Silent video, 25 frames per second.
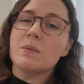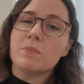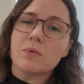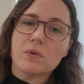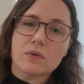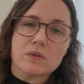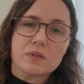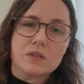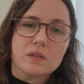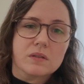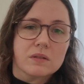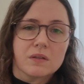
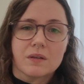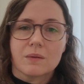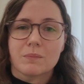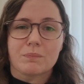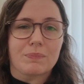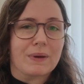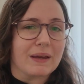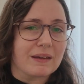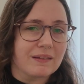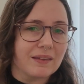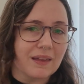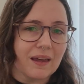books
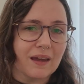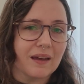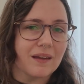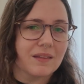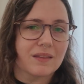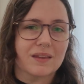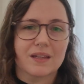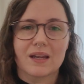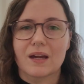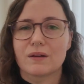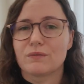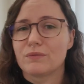back there
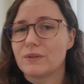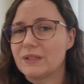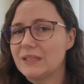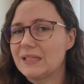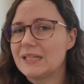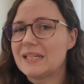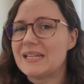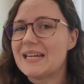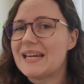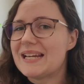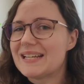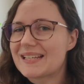that I really
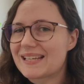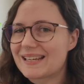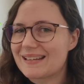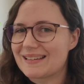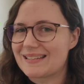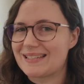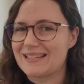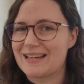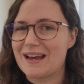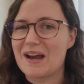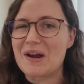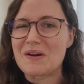need to
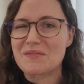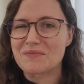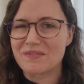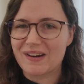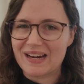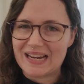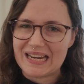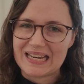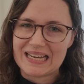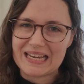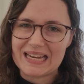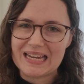start
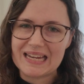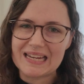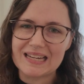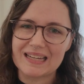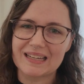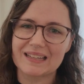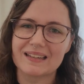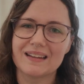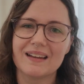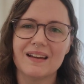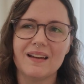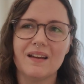reading.
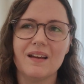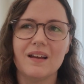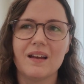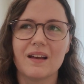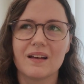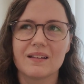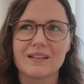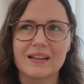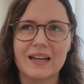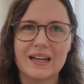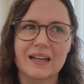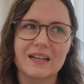And
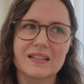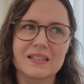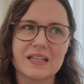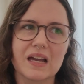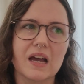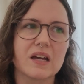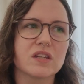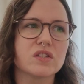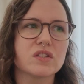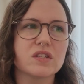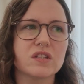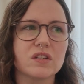like I said,
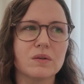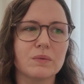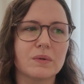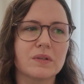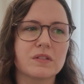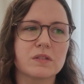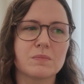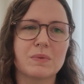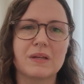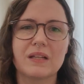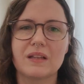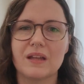I just don't want it
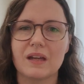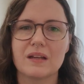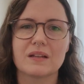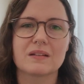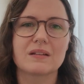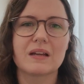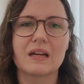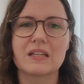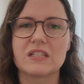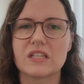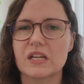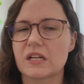to be like
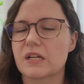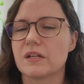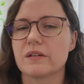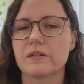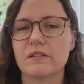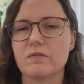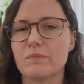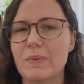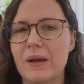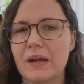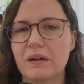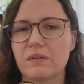a
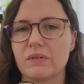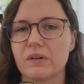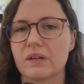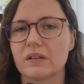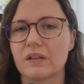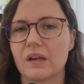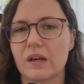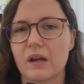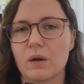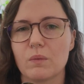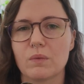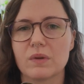decorative background.
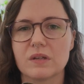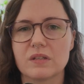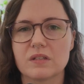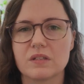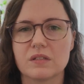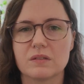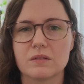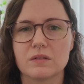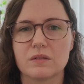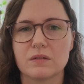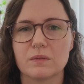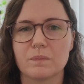Like I want it
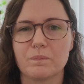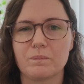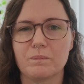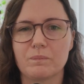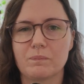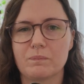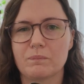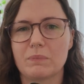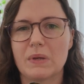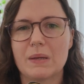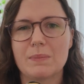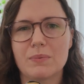to
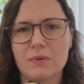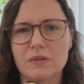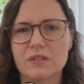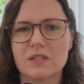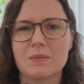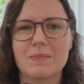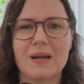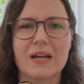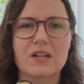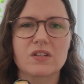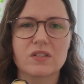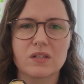be books
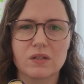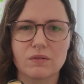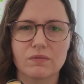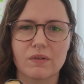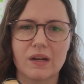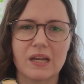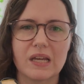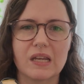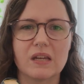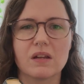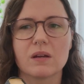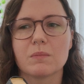I'm actually
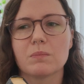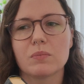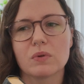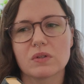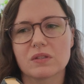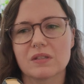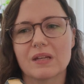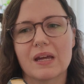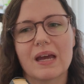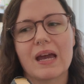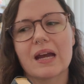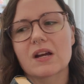reading and books
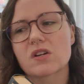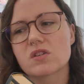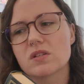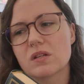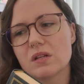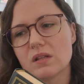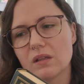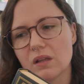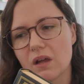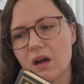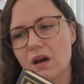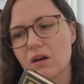that I actually
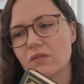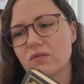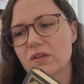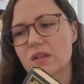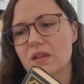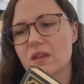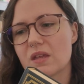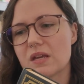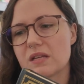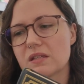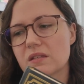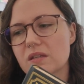love
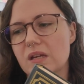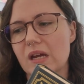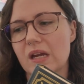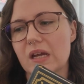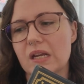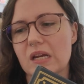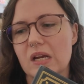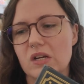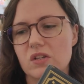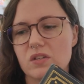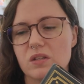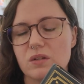and things that I can
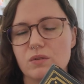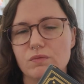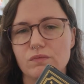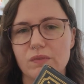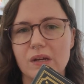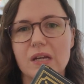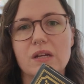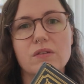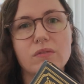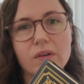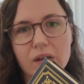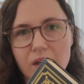actually
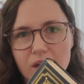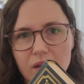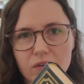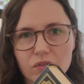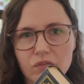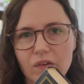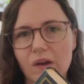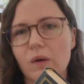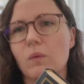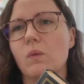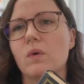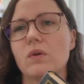reread if
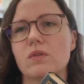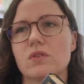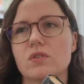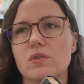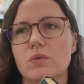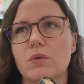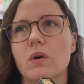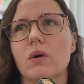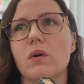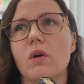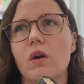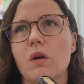I want
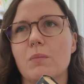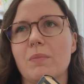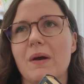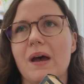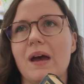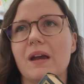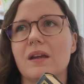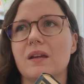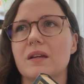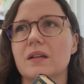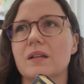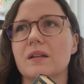to, or go
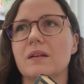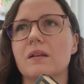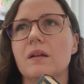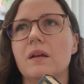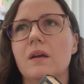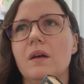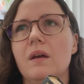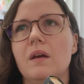back and